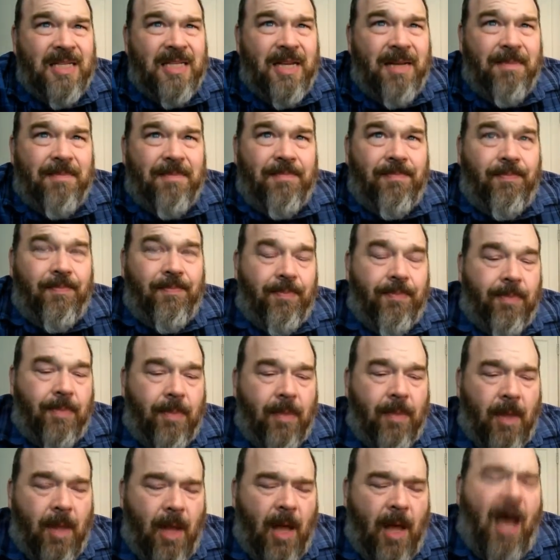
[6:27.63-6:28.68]
See,
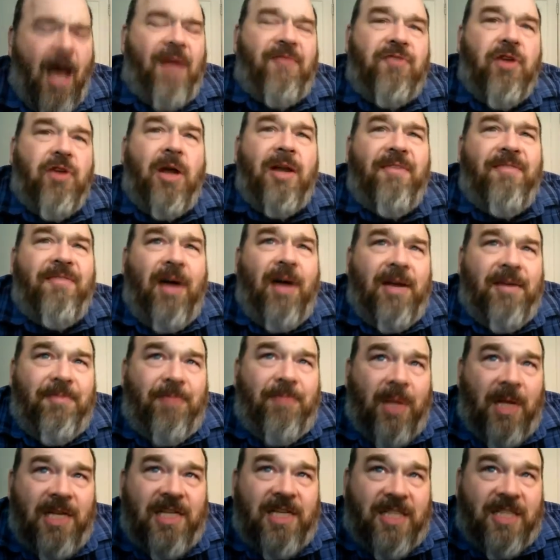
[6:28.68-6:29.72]
I've tried to find a
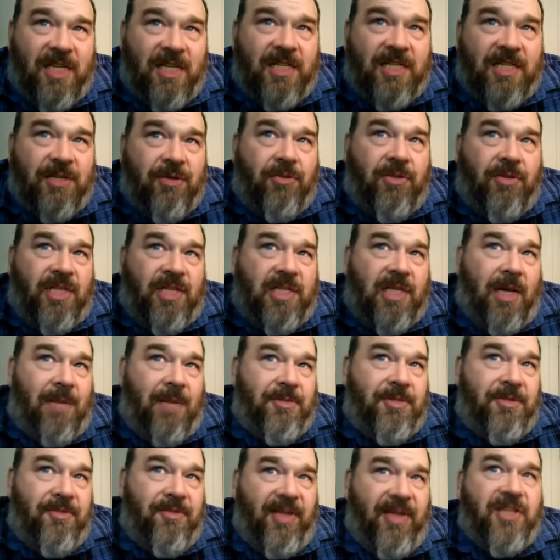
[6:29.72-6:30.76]
place to insert this
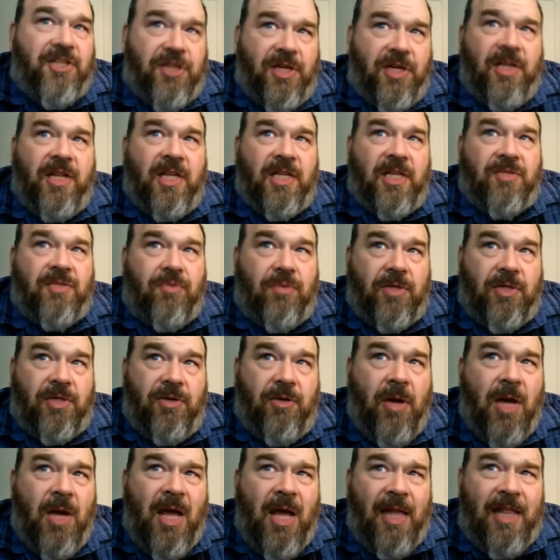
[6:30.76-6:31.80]
observation. This will
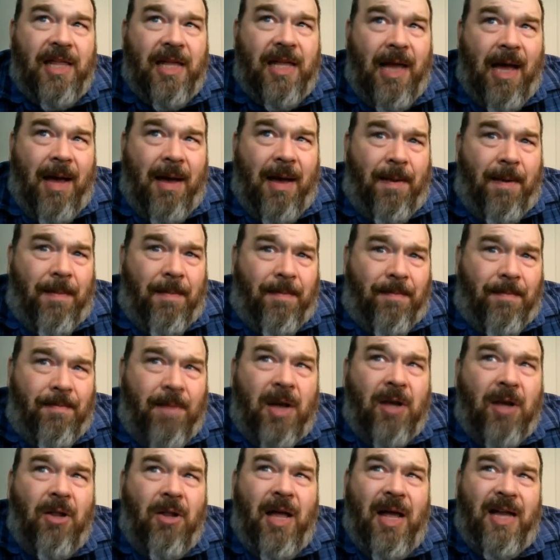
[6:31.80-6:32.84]
do. The
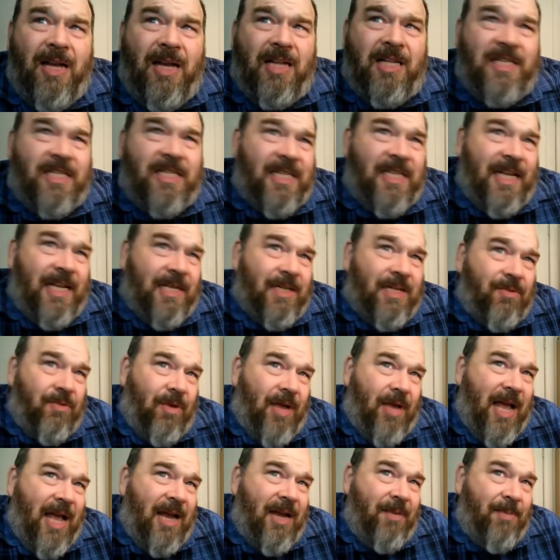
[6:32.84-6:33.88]
muddle-headed scenes where
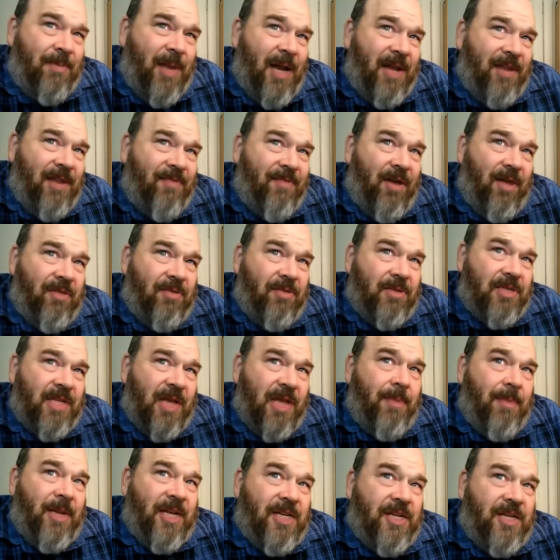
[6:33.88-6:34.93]
Canon Pennyfather is
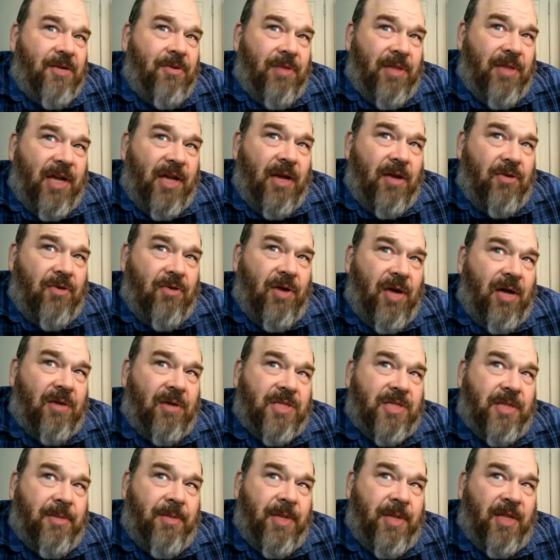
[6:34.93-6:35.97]
coming to at the country
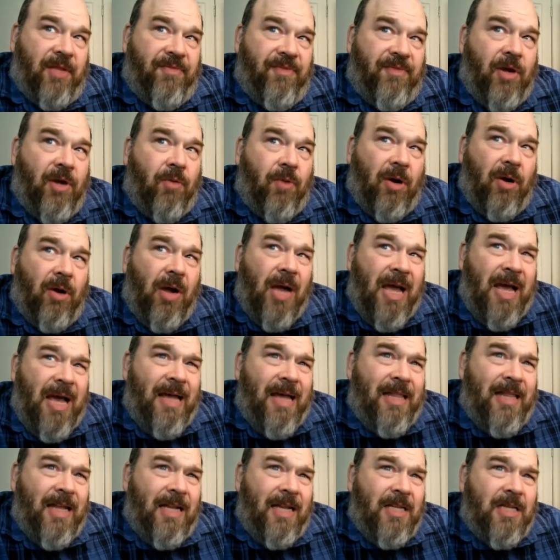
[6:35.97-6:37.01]
house in the middle of nowhere,
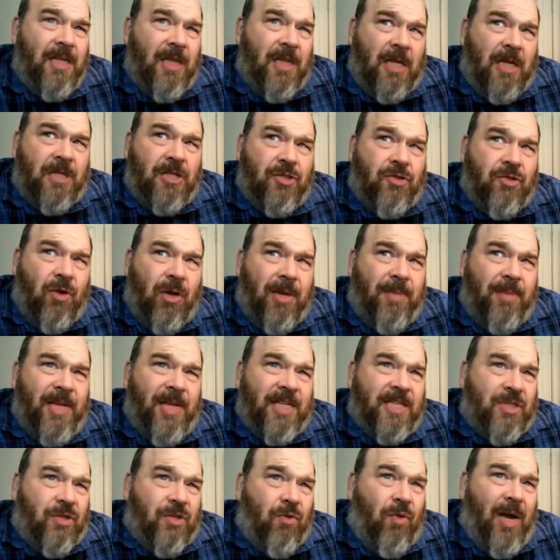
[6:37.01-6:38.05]
that struck me
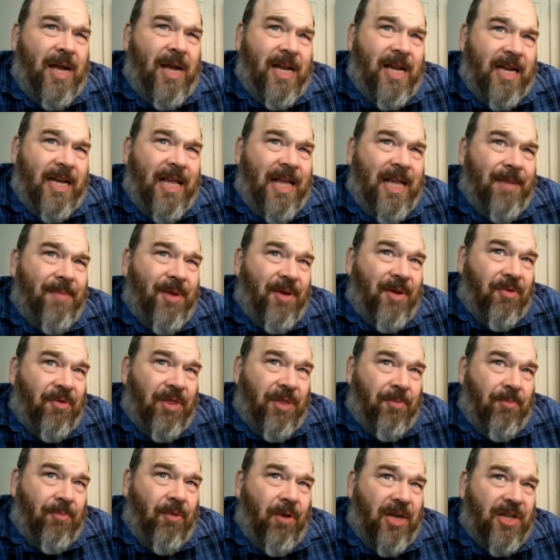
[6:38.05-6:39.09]
as quite in keeping with
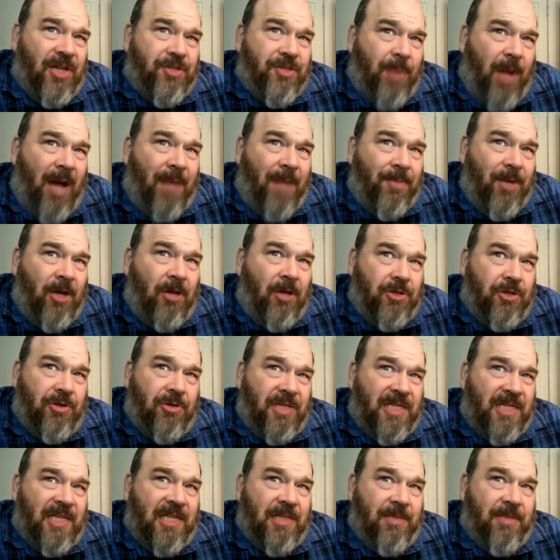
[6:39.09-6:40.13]
the British pop culture
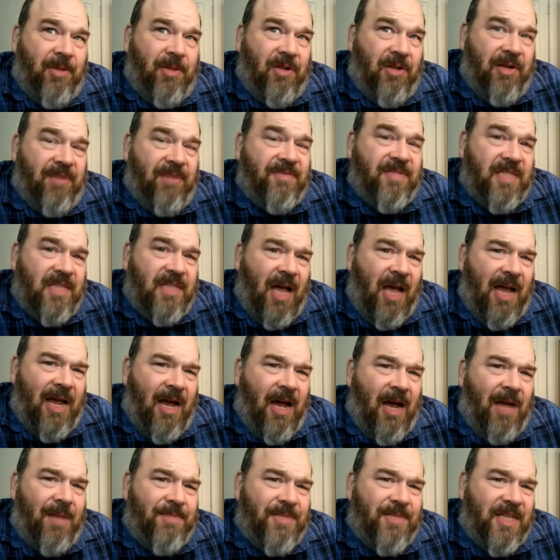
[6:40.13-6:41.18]
sensibility of
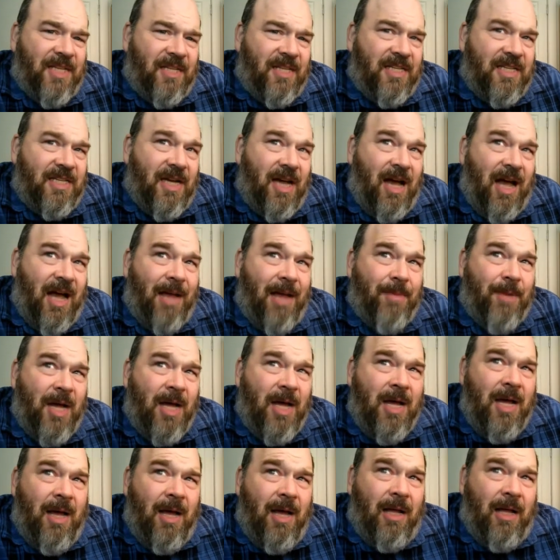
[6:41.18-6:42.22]
psyops at the time.
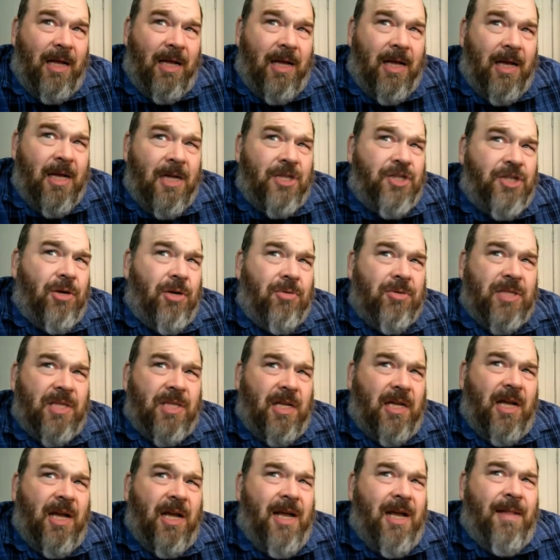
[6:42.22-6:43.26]
Like shows
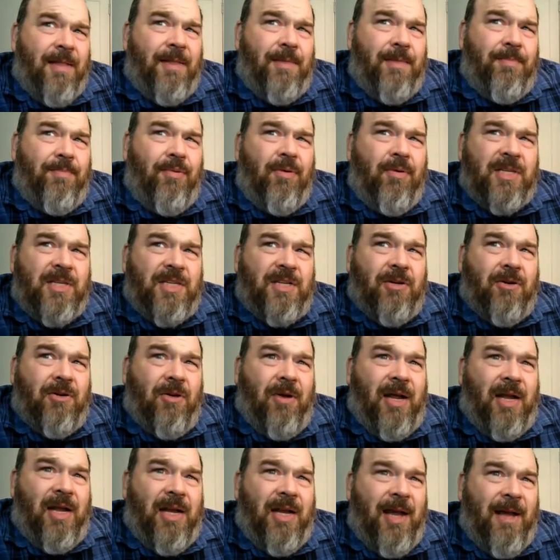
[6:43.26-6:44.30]
like The
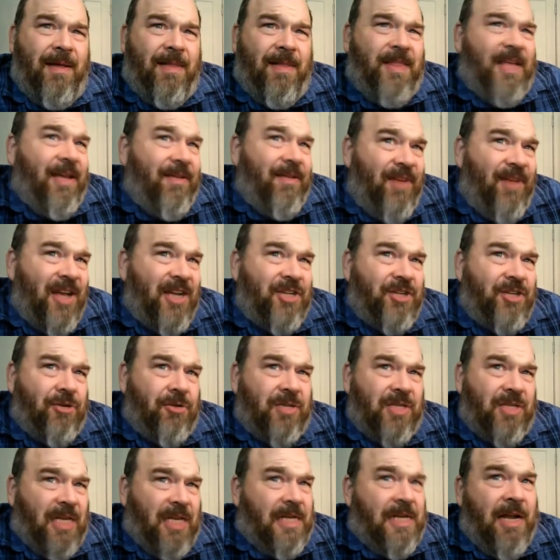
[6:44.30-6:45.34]
Prisoner and The
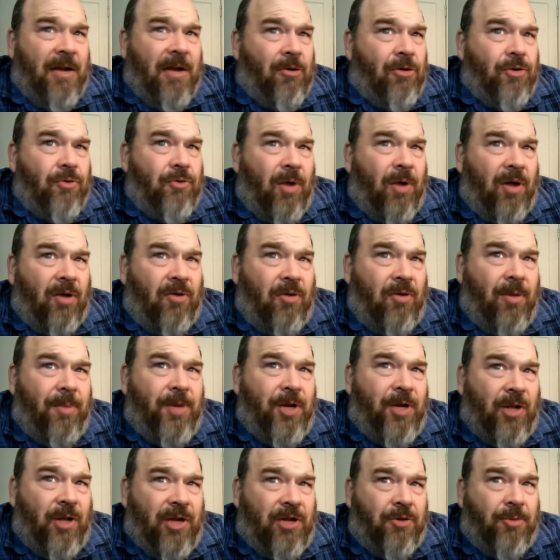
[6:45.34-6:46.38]
Avengers, ne'er-do-well
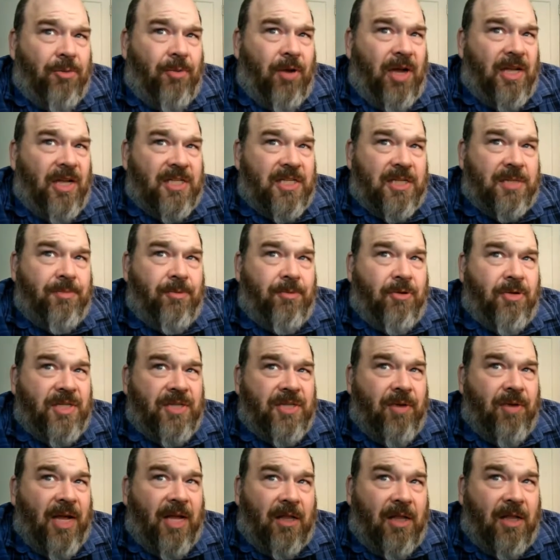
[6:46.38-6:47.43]
criminal enterprises
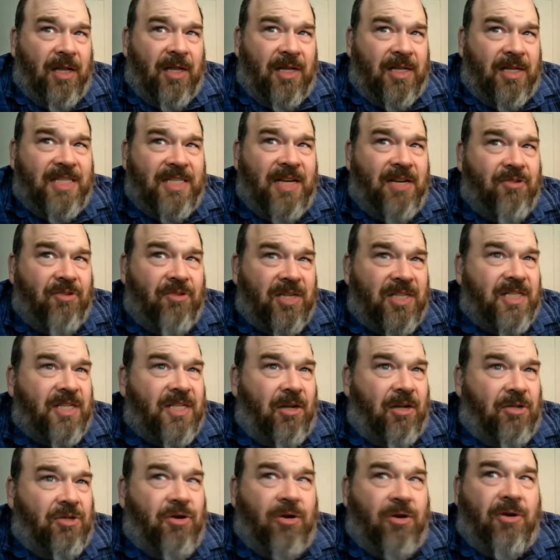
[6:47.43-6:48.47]
pursuing eccentric
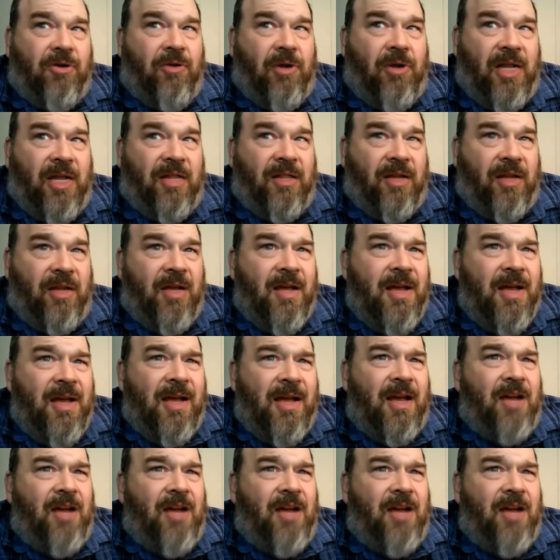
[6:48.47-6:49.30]
skullduggery in the